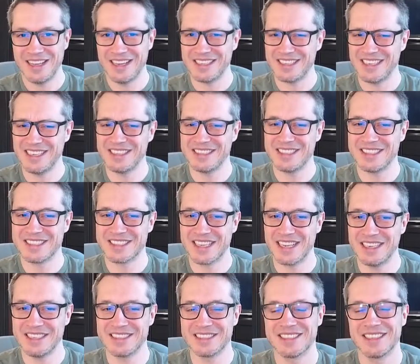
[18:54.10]
And in this
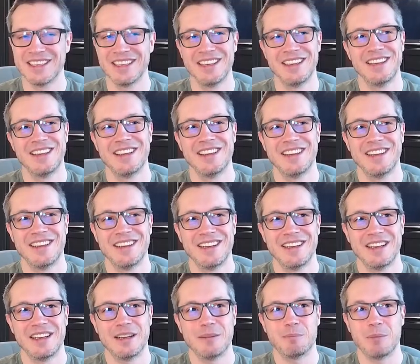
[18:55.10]
case,
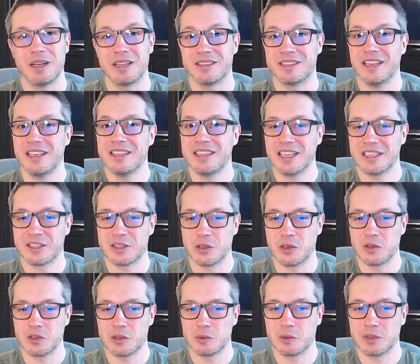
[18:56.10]
my data
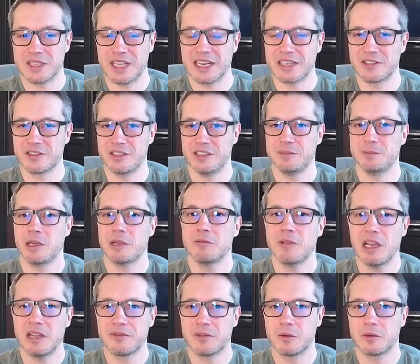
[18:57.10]
source was actually my
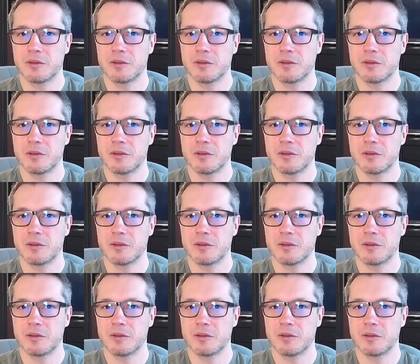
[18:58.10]
wife,